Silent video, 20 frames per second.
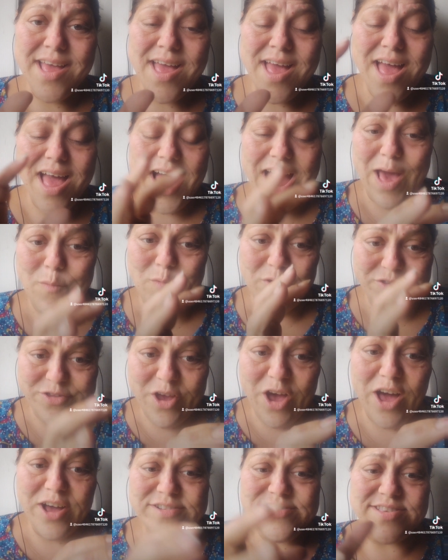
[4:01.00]
I will
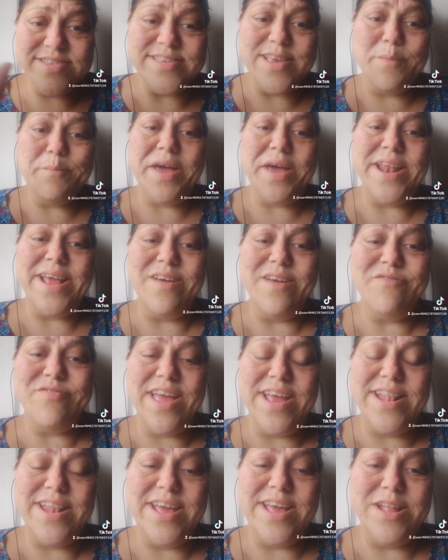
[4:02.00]
talk to somebody if
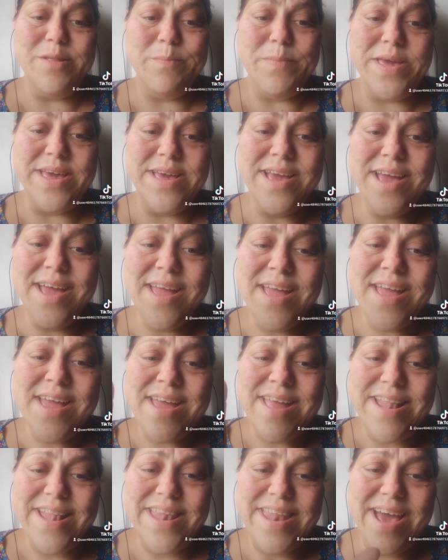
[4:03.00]
they need me.
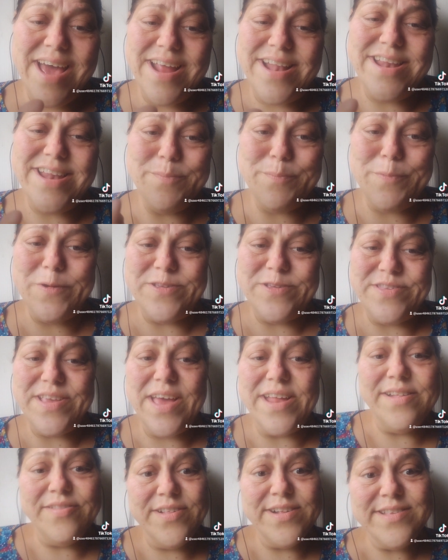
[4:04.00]

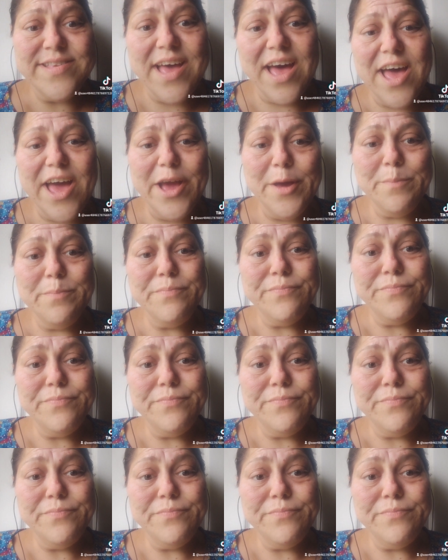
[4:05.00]
90% of the time,